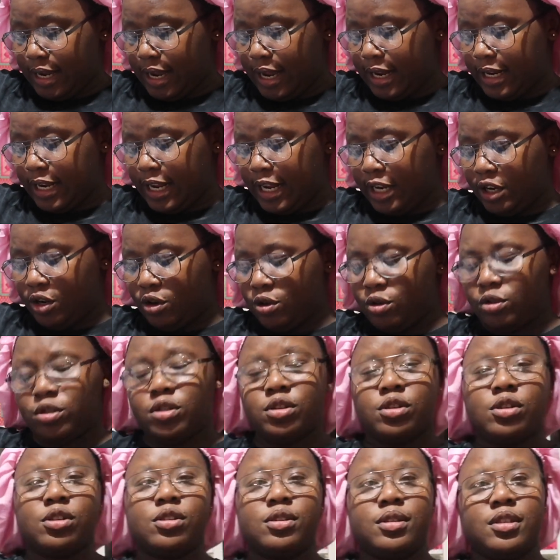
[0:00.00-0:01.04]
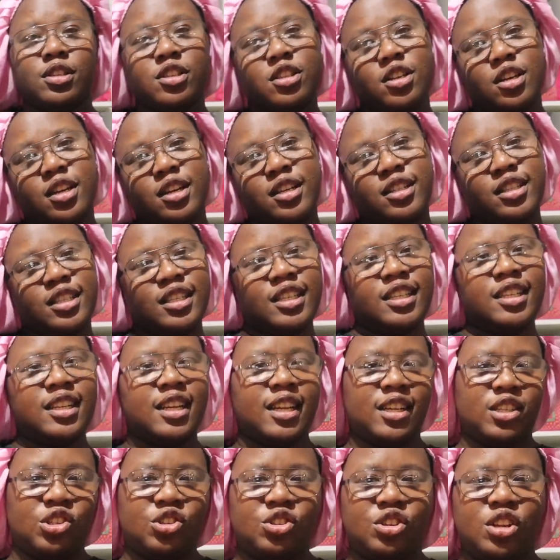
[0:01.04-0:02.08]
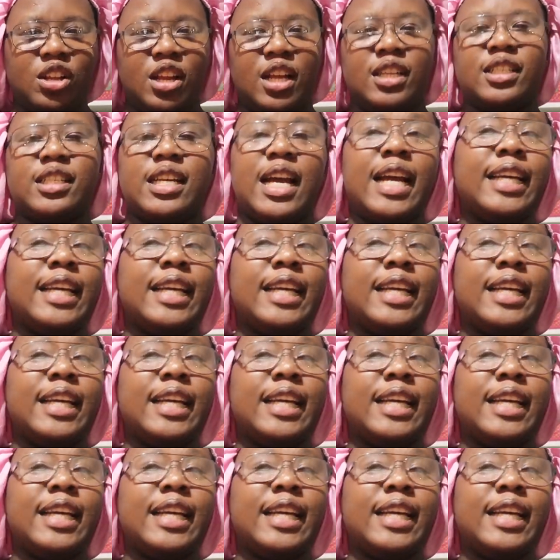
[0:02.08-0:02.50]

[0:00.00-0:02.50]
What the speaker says: and I got the skirt in extra large.